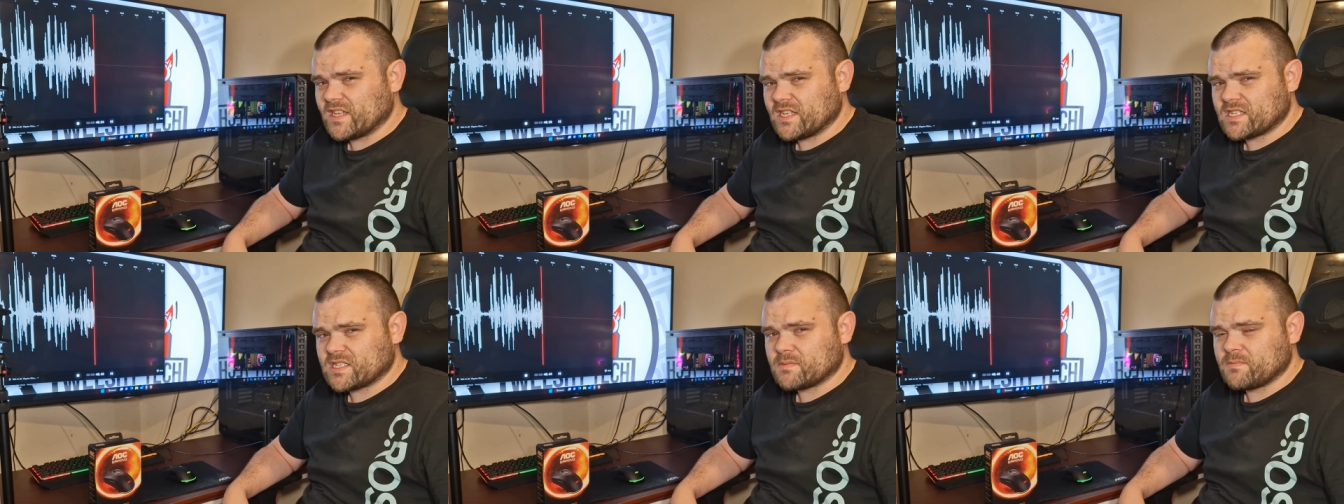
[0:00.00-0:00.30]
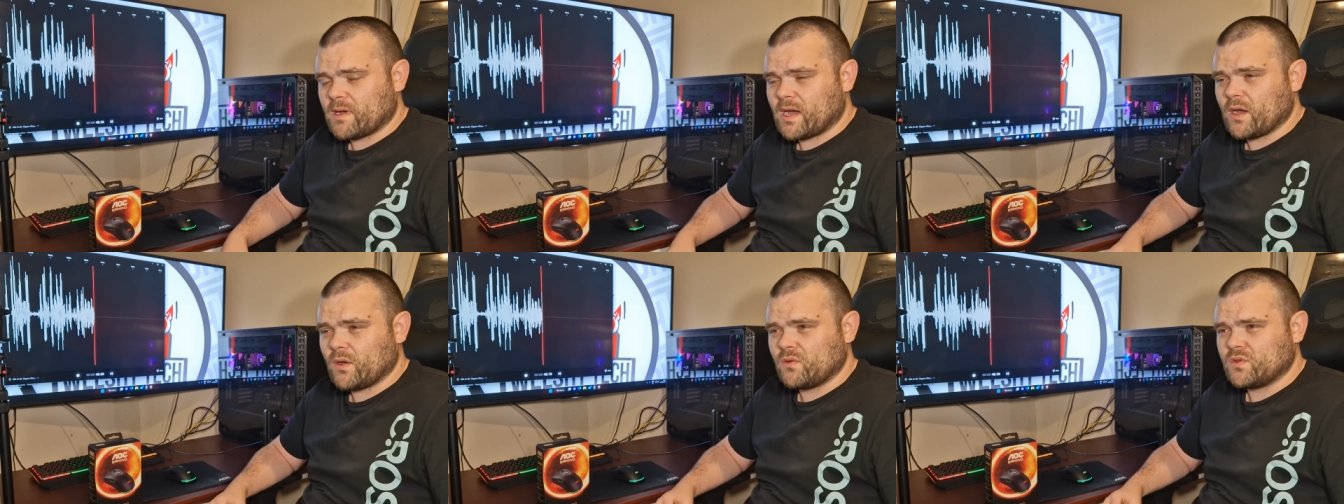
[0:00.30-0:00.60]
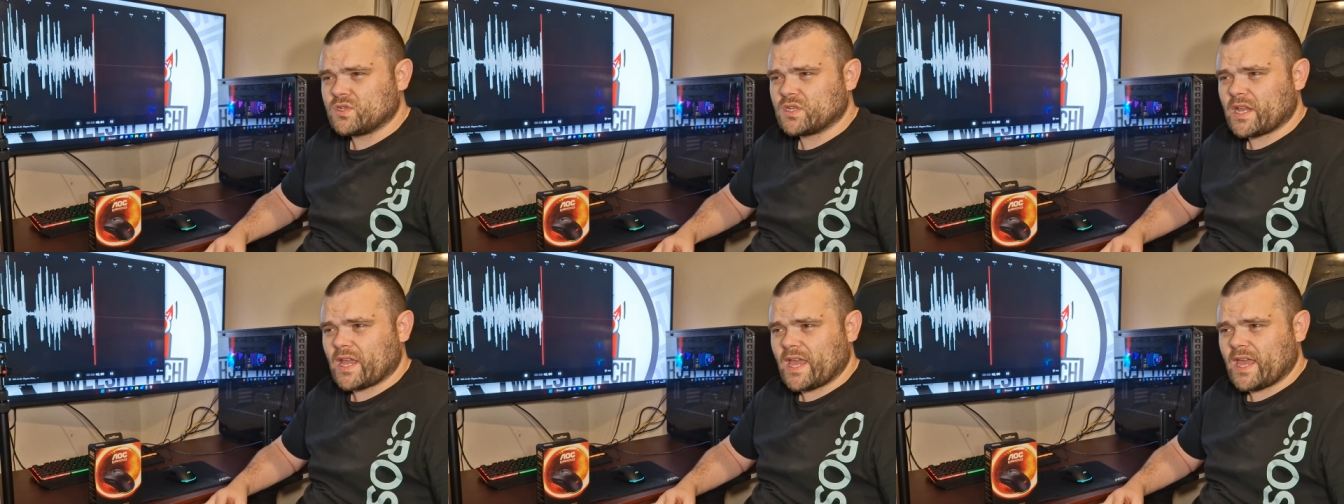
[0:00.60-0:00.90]
this
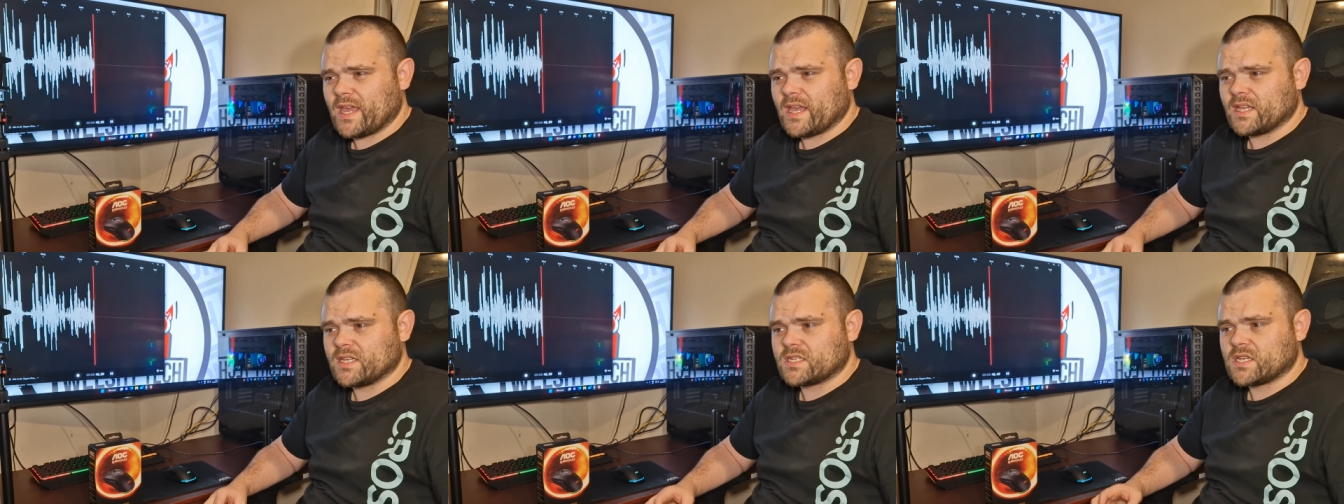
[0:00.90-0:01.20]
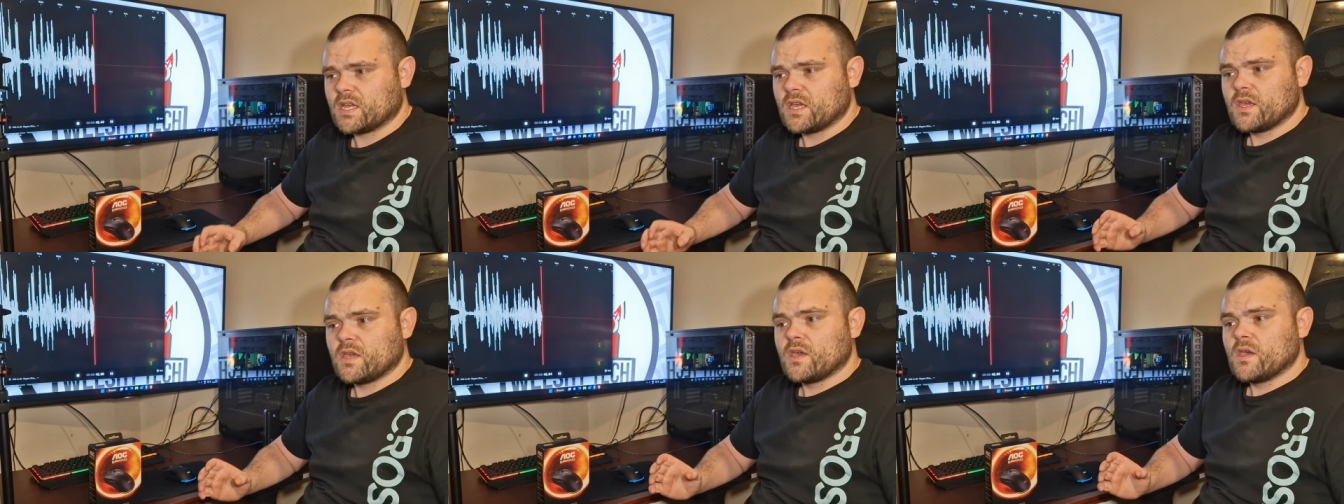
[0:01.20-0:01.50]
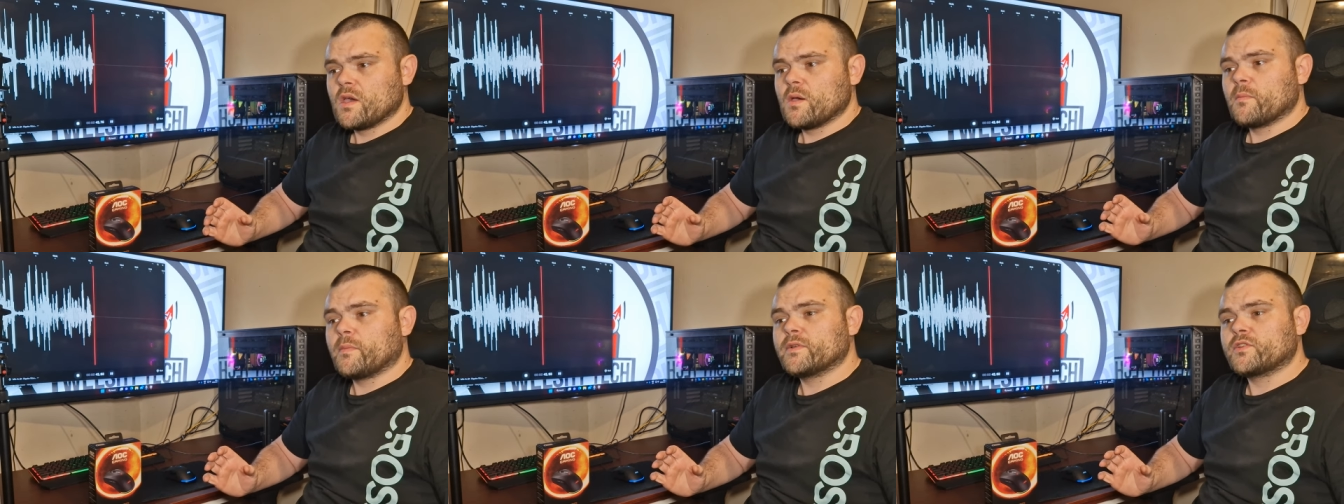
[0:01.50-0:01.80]
mouse is
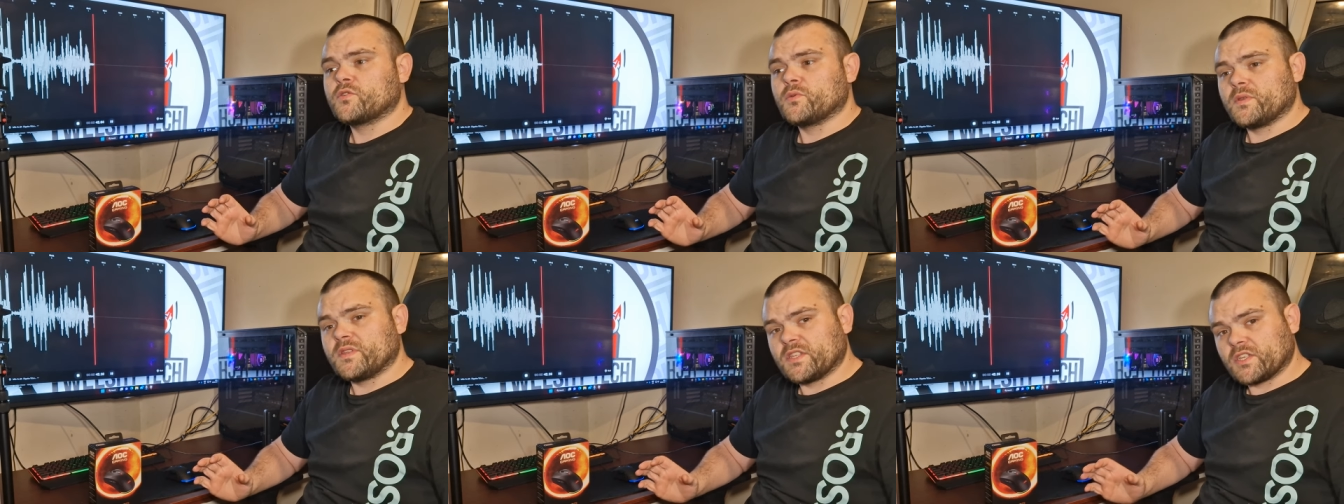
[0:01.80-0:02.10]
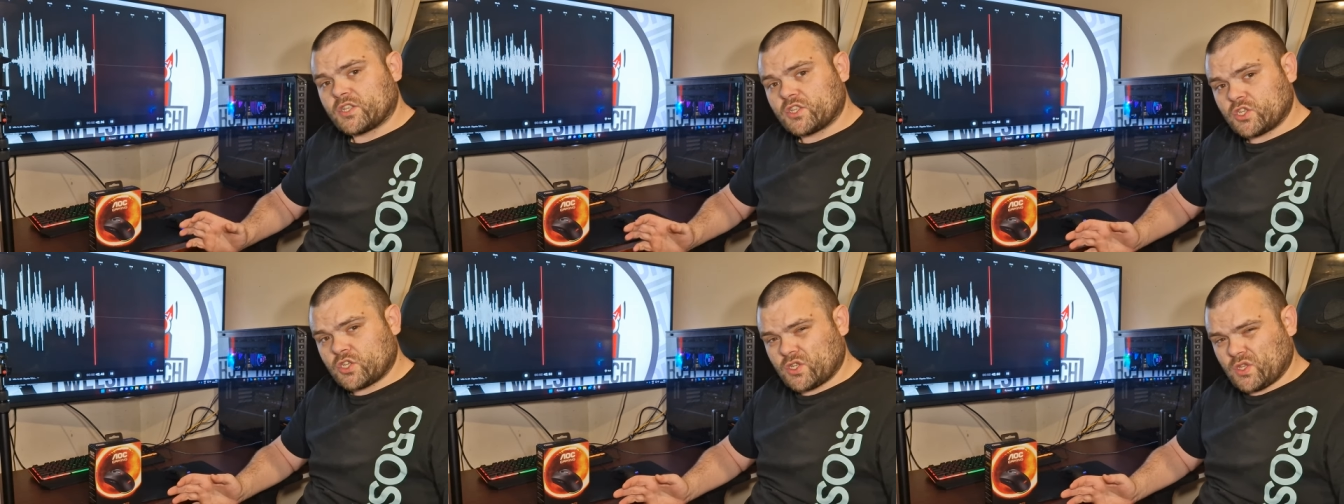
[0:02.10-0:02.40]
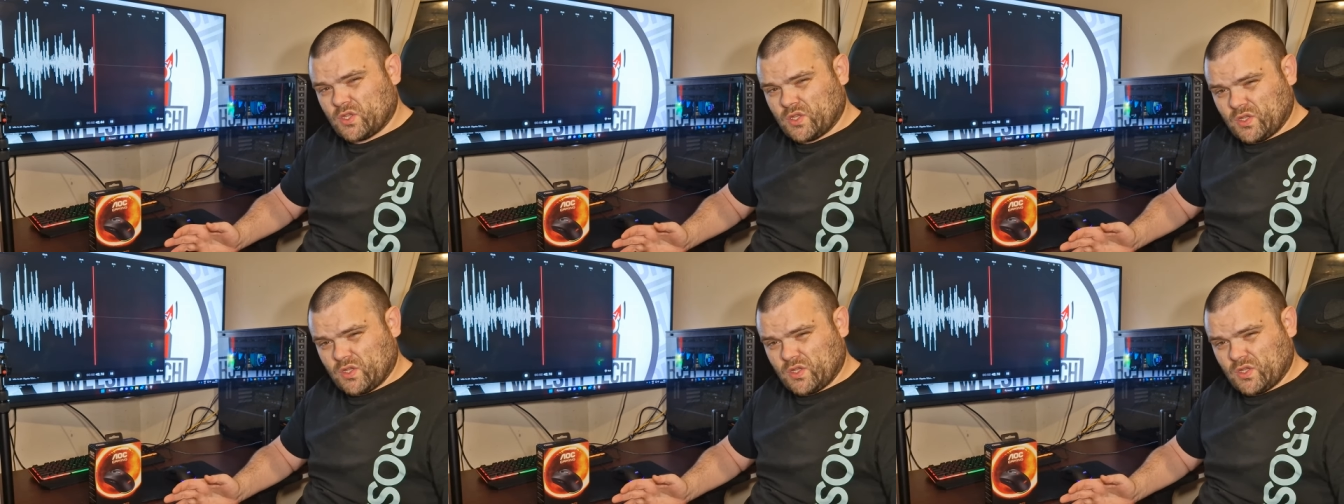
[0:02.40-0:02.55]
between the